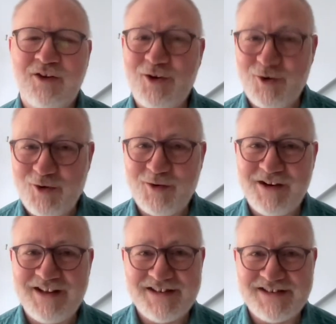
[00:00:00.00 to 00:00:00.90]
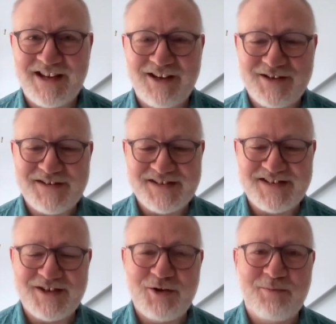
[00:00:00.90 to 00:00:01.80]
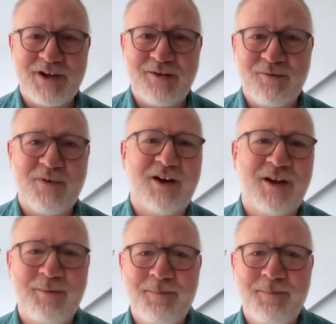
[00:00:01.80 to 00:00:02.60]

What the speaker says: Our God is a consuming fire.